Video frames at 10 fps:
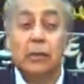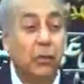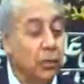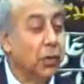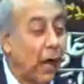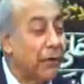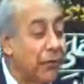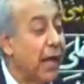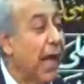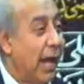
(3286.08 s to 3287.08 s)
although I
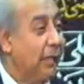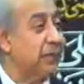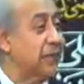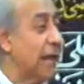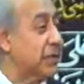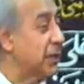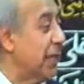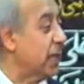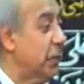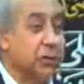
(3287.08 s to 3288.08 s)
think I have cited
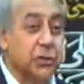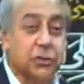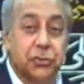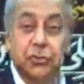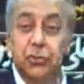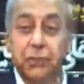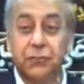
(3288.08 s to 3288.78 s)
that also to you on